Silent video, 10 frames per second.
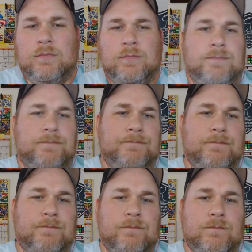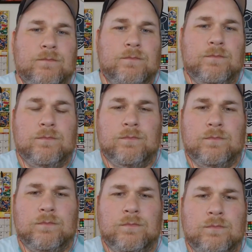
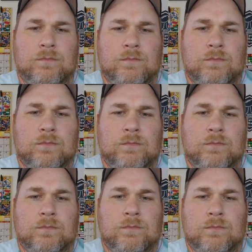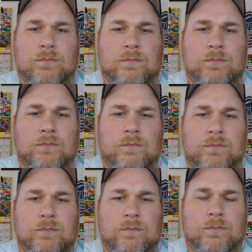
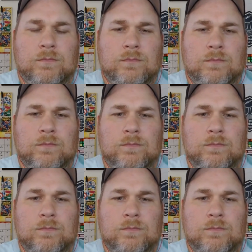[no speech]